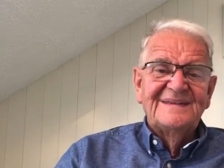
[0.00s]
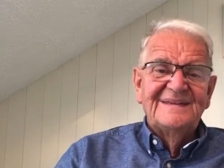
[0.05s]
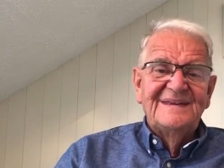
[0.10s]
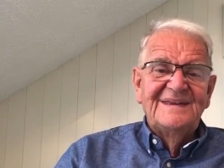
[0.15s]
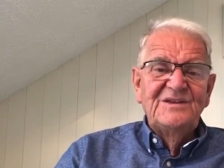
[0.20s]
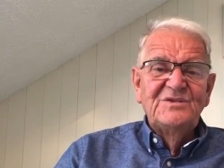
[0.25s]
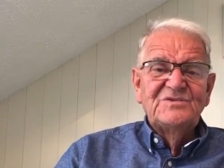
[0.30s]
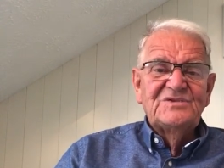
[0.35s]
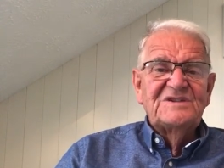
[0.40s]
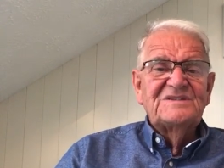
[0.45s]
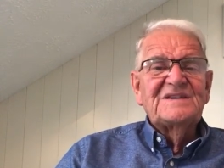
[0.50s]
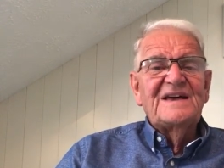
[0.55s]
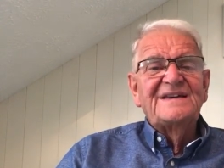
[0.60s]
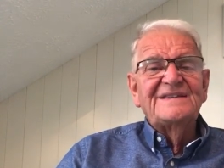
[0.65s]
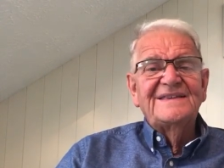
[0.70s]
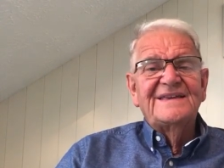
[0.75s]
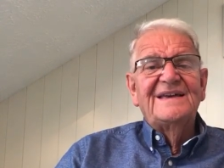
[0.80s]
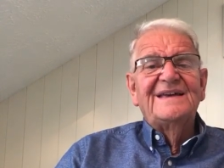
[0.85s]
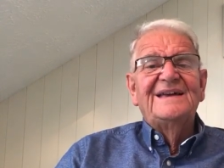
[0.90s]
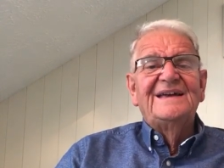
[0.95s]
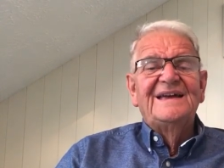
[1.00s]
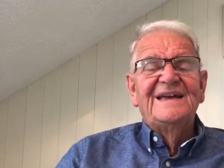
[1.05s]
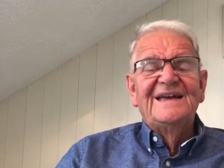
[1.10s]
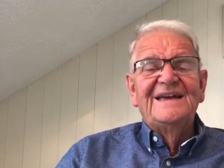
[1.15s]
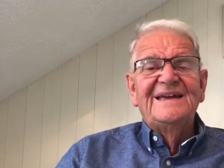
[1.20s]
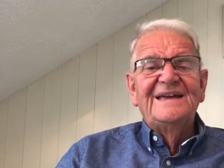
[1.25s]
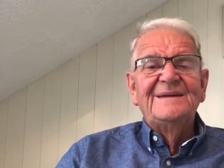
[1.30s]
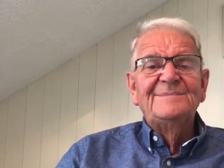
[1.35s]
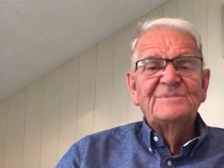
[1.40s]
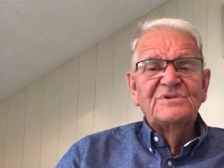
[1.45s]
He uses other
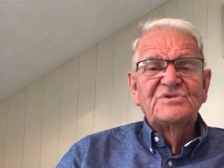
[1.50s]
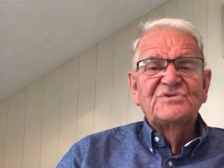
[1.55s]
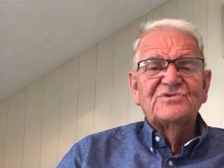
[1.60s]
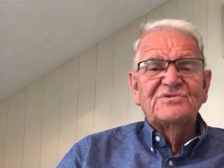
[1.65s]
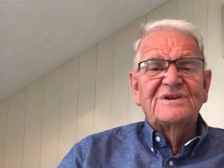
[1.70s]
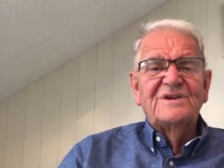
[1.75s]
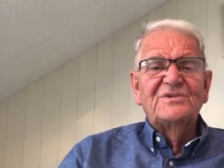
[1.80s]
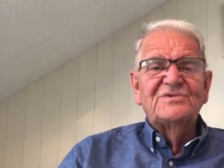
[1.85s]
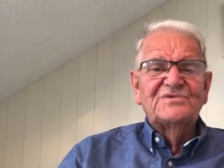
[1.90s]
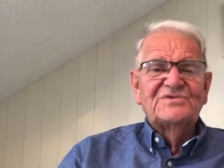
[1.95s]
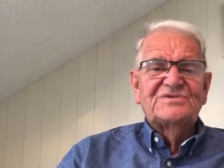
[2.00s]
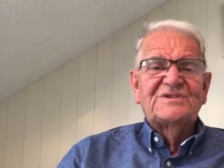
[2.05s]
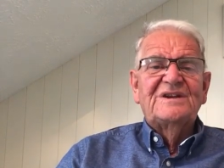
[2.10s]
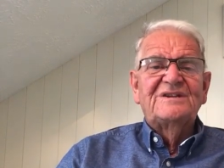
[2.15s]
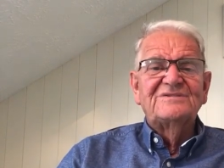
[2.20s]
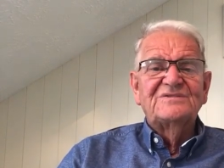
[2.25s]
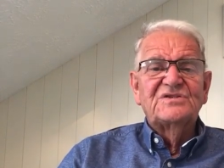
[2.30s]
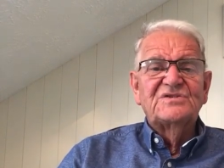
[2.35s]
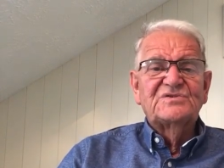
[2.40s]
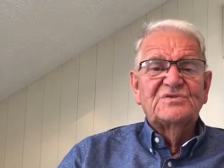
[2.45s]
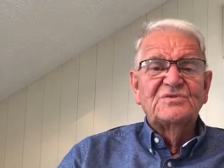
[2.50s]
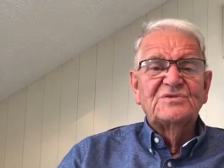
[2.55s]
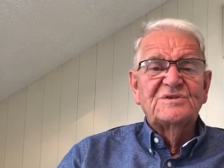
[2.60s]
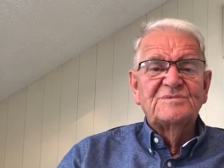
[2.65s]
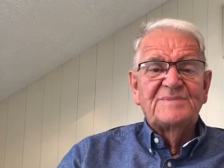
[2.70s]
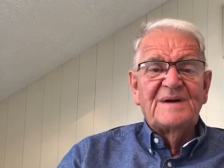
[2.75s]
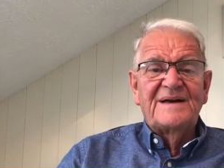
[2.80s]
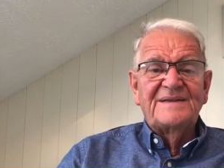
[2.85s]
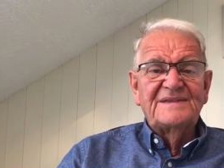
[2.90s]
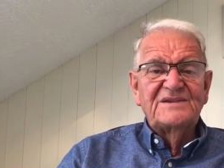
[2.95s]
imagery also to talk
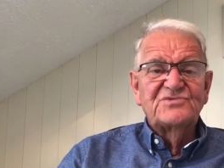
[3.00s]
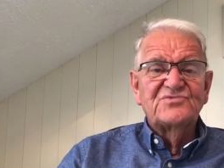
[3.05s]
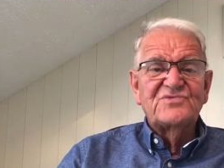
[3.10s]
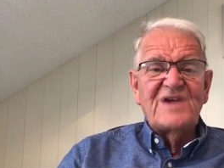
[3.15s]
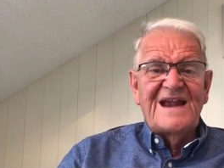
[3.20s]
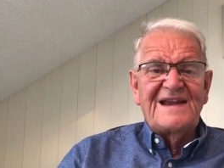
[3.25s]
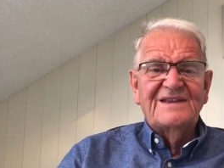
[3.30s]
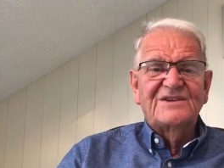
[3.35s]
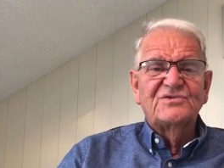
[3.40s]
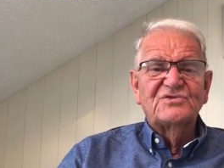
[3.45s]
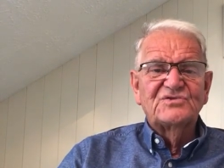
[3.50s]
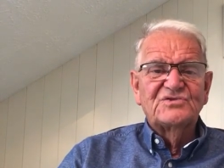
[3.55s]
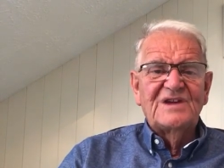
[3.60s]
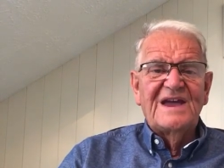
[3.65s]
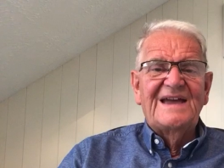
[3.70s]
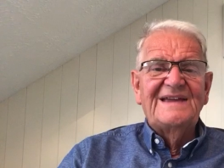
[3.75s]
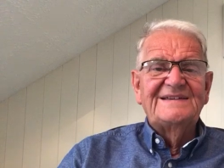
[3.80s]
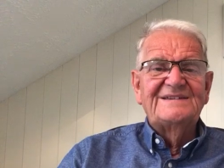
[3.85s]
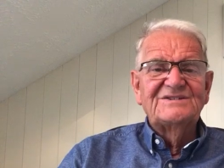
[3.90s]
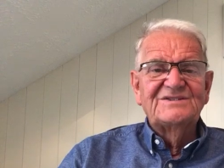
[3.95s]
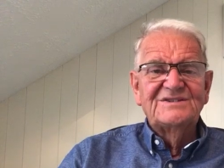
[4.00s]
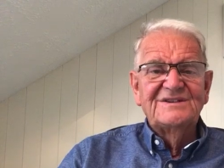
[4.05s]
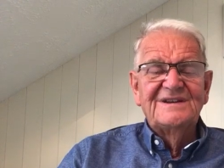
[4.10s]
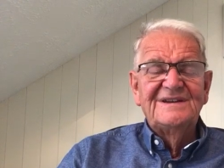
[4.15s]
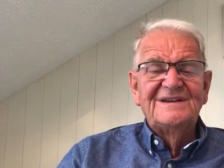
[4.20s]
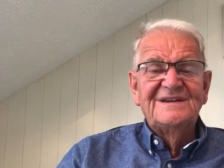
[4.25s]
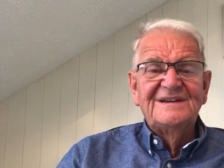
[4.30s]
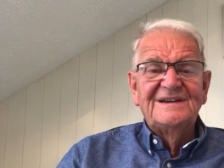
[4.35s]
about this radical change.